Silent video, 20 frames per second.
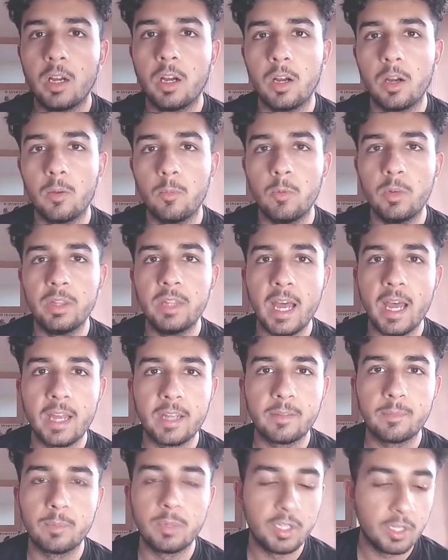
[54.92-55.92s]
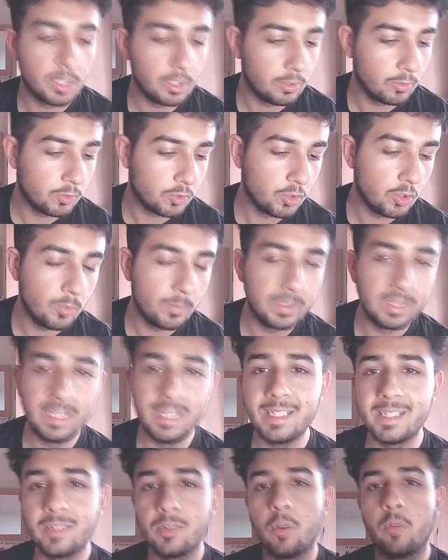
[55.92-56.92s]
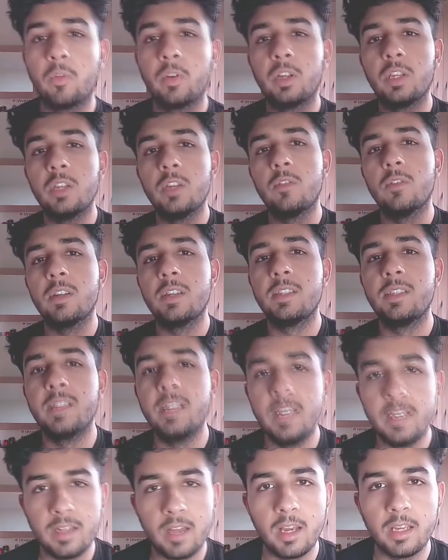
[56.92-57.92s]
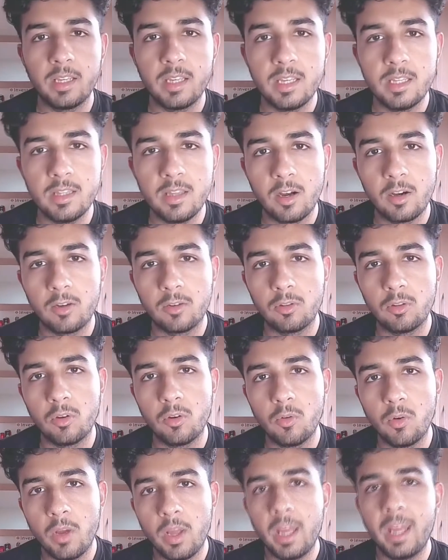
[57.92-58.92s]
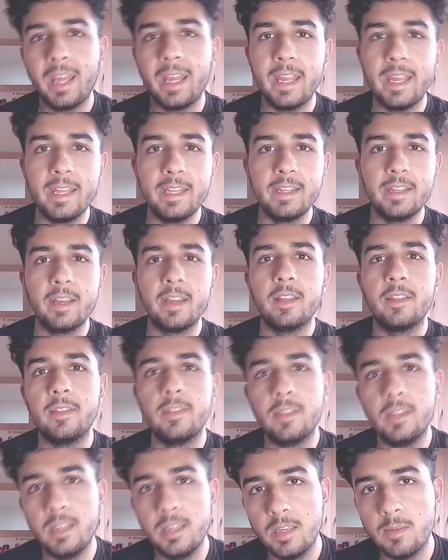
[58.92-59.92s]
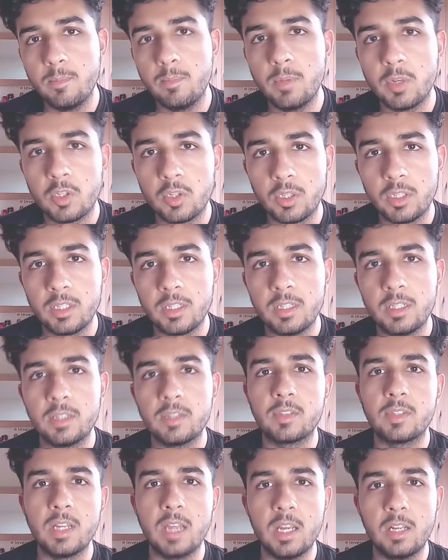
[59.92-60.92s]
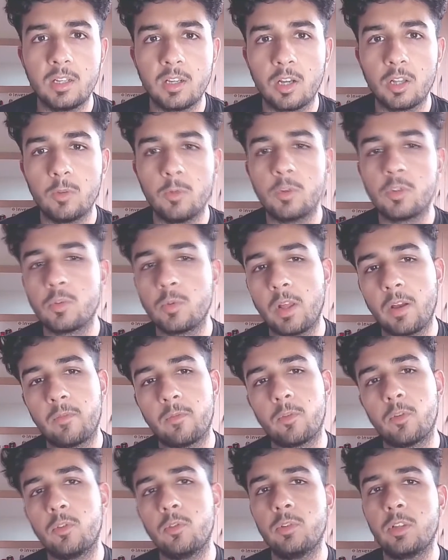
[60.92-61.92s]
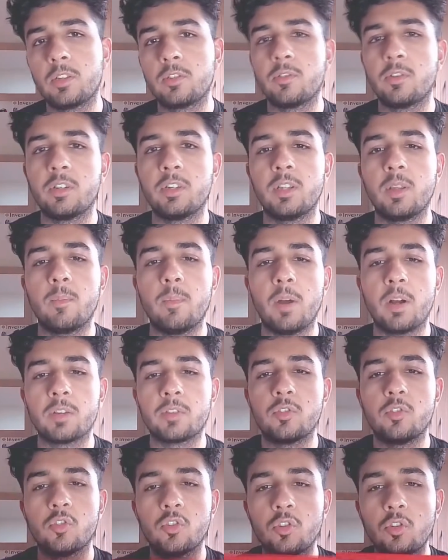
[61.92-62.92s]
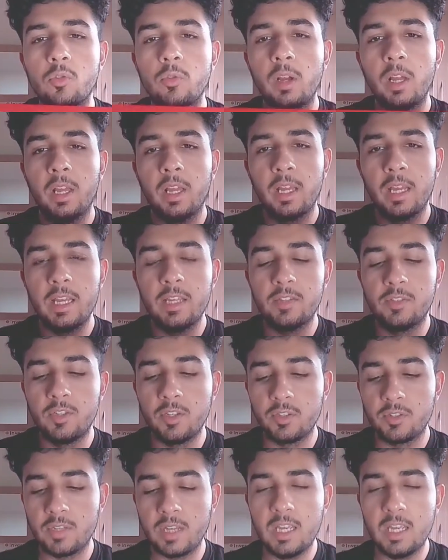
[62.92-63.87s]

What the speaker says: with that particular shoe. But this over here is the Nike Dunk Low in the Michigan State colorway. So without further ado, let's look into the box of the shoe. It's just a